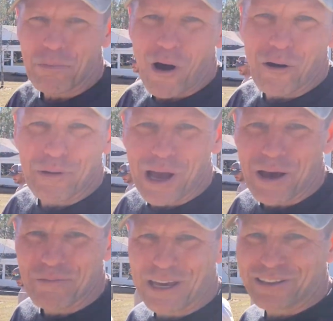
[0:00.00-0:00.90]
Paul
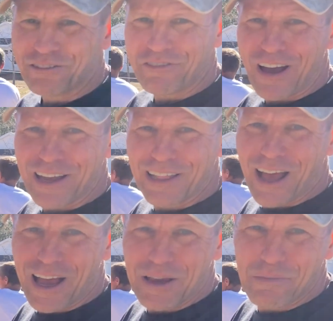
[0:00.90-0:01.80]
behind me it's a fine
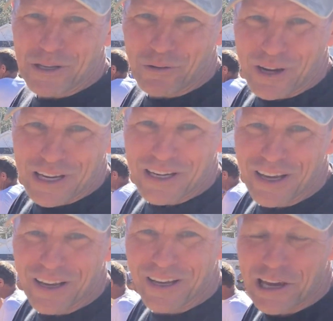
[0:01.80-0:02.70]
line between
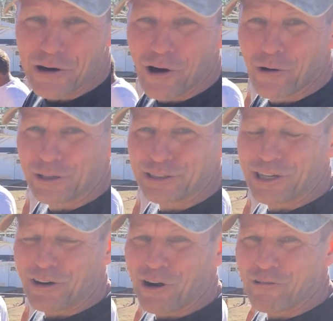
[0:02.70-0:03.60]
hero and
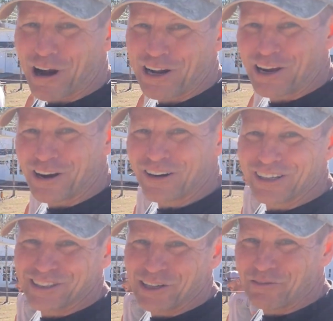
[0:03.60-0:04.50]
zero right here.
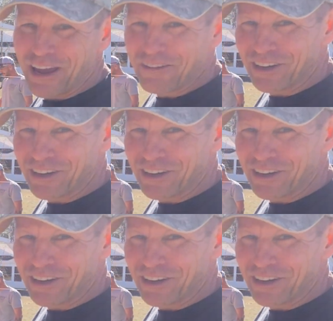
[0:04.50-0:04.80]
Let's see if we have